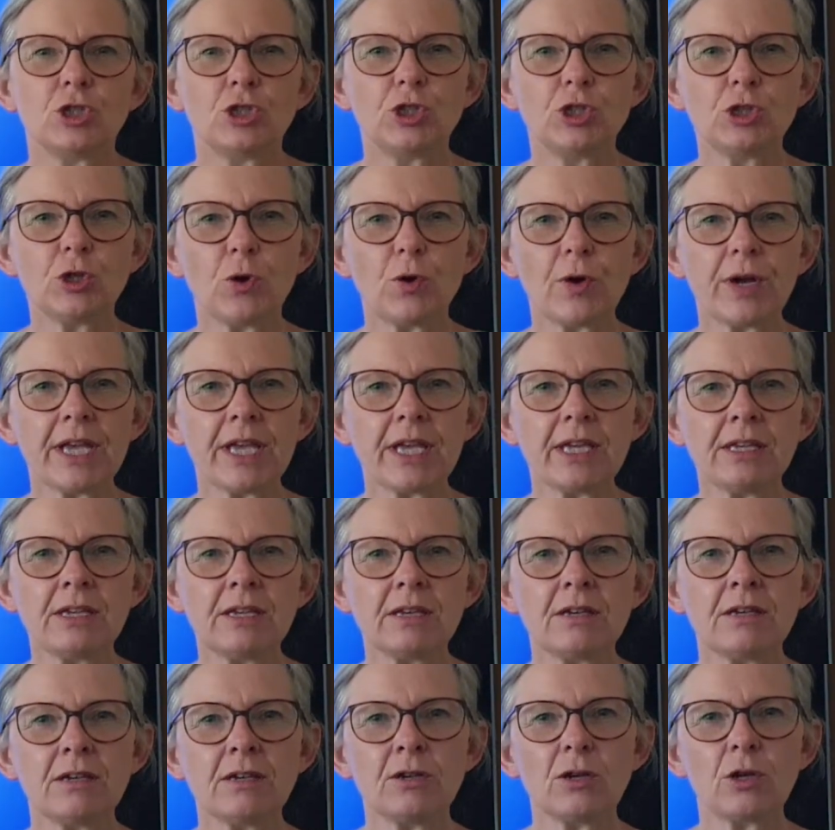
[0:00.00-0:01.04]
Join,
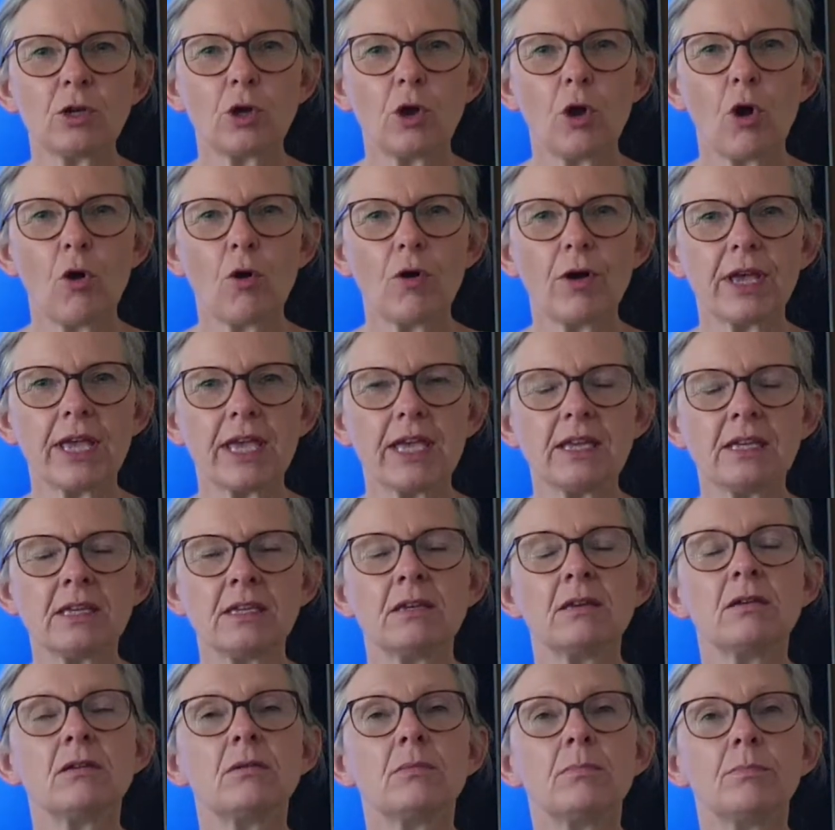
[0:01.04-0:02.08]

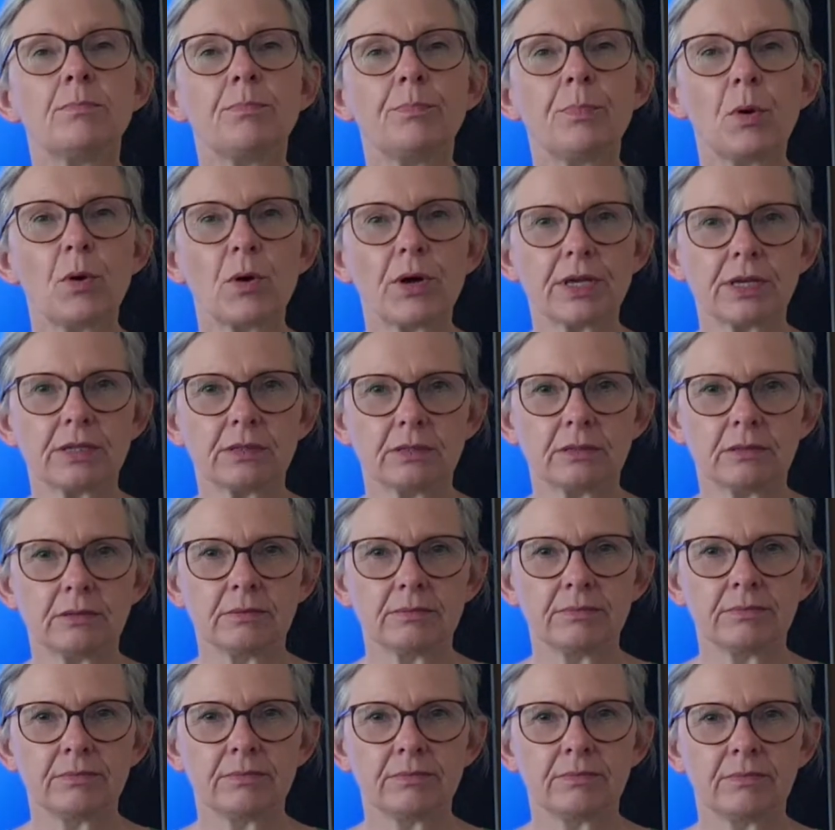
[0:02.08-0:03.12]
coin, boil.
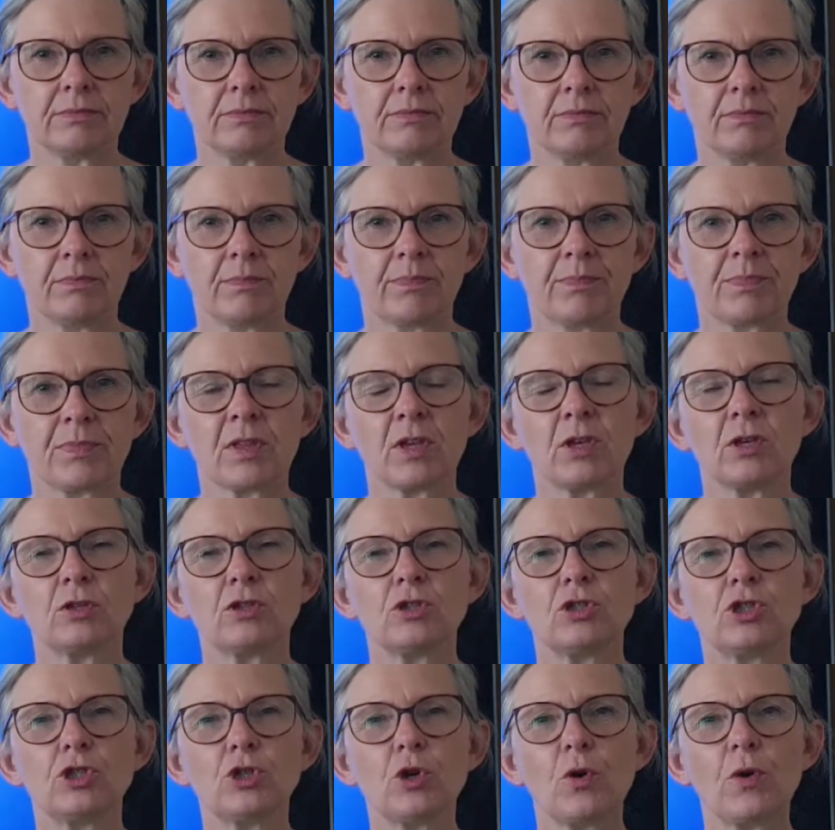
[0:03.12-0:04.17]

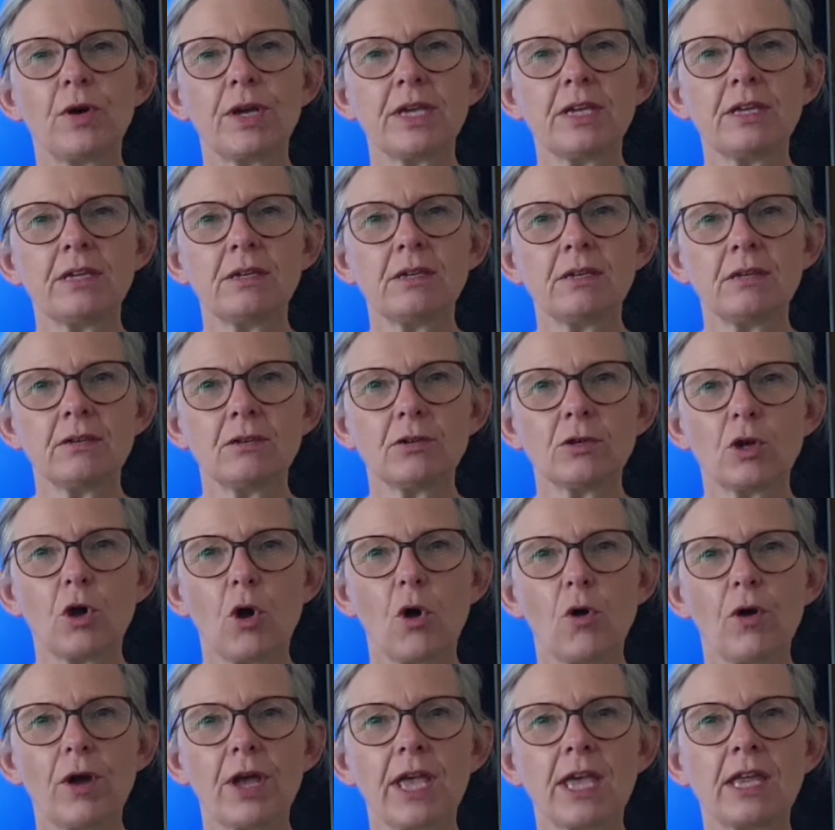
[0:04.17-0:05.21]
Join,
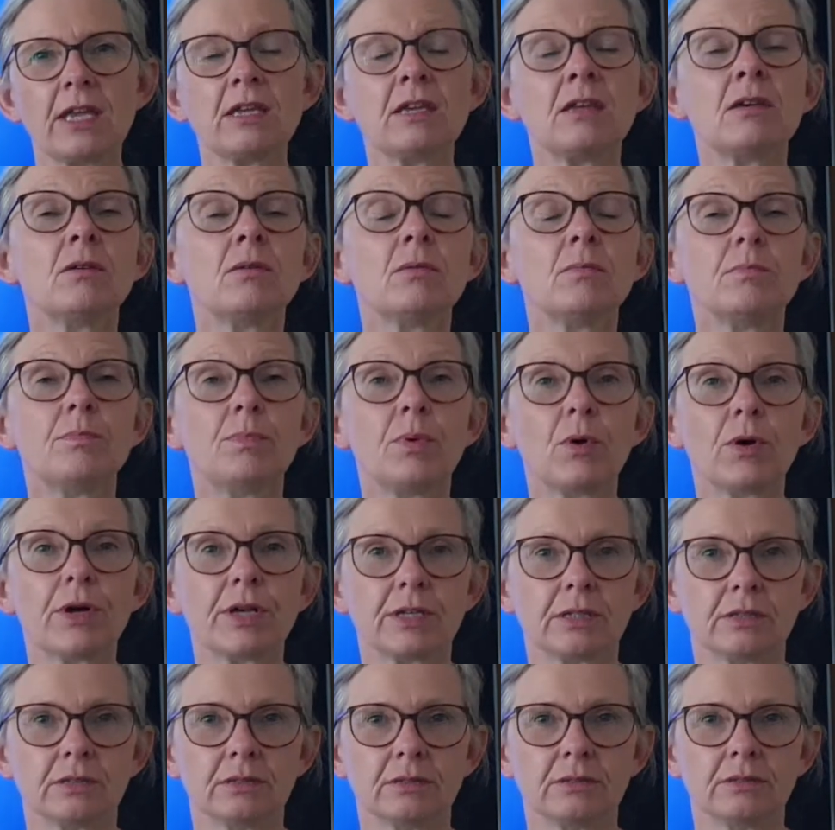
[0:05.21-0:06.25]
coin,
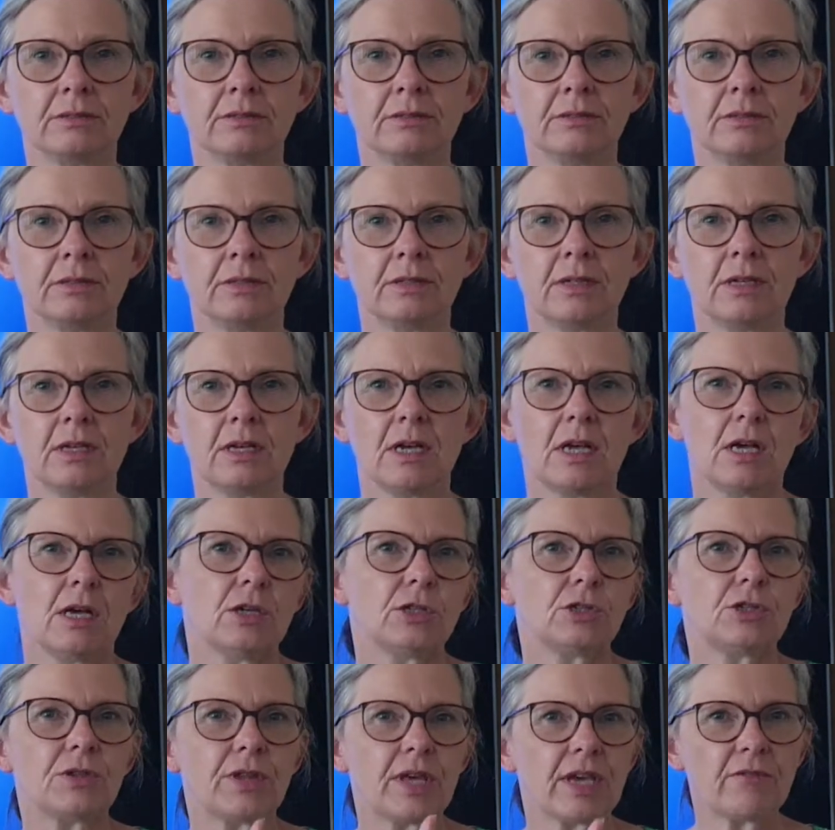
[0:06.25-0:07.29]
boil.
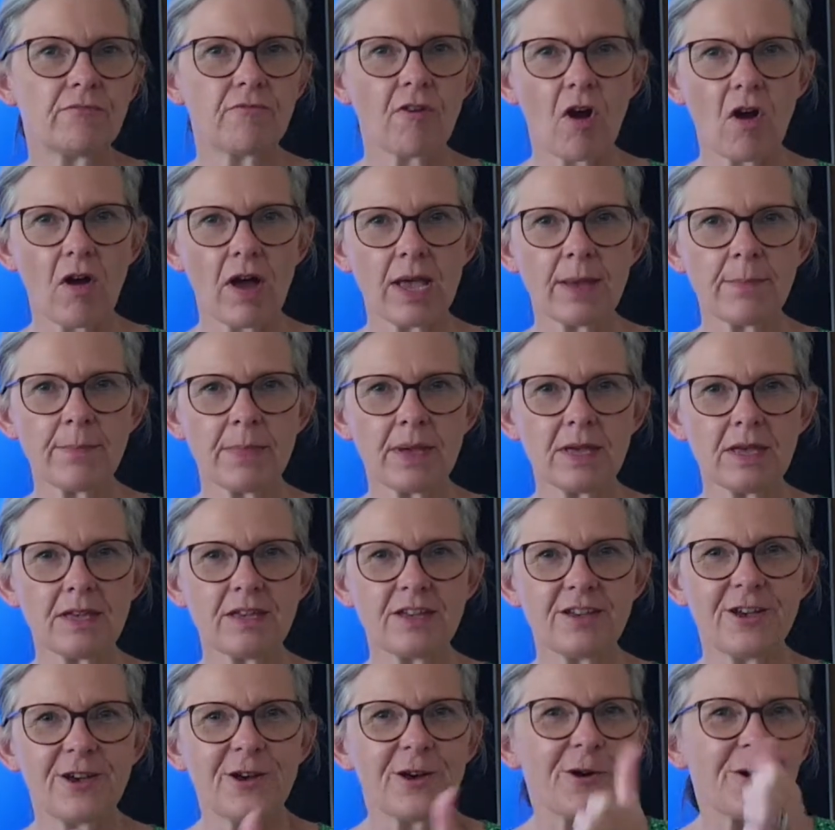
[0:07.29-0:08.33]
Do they rhyme
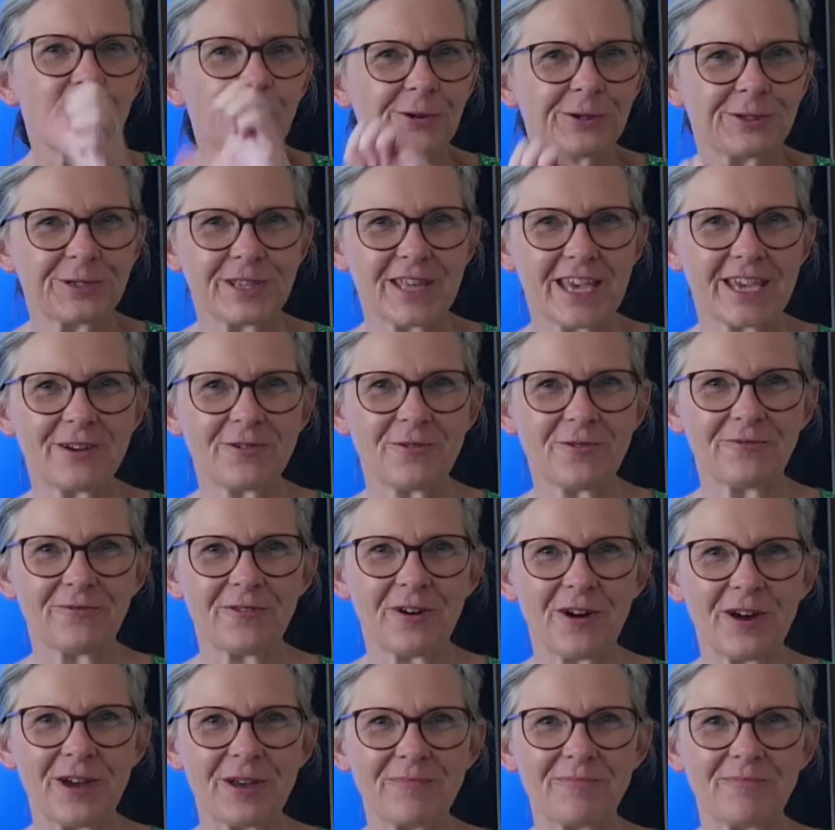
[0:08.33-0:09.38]
or do they not
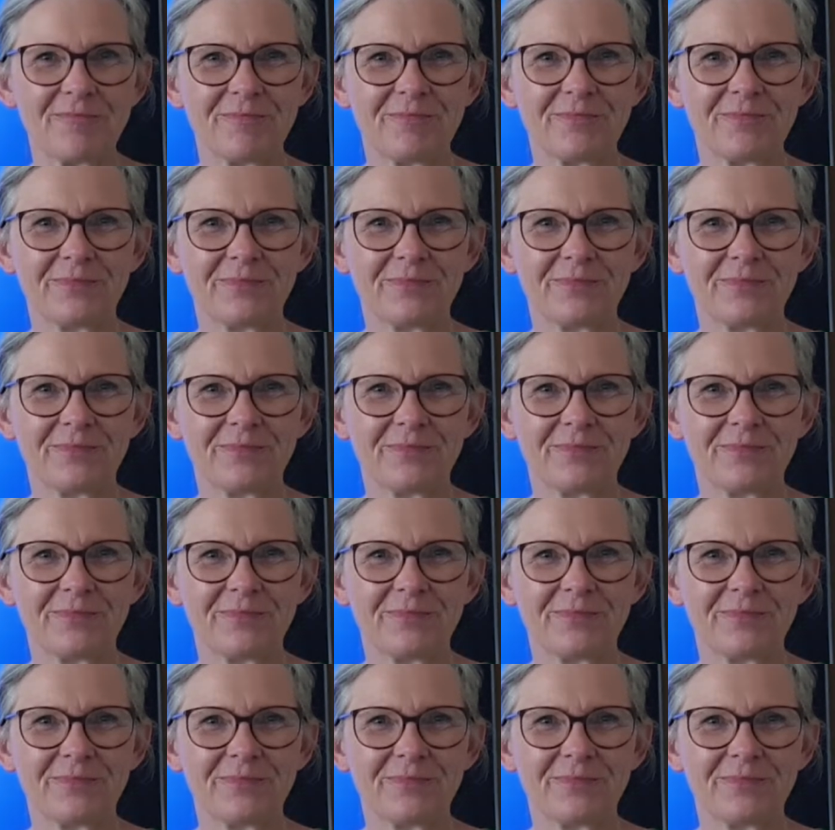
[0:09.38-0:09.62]
rhyme?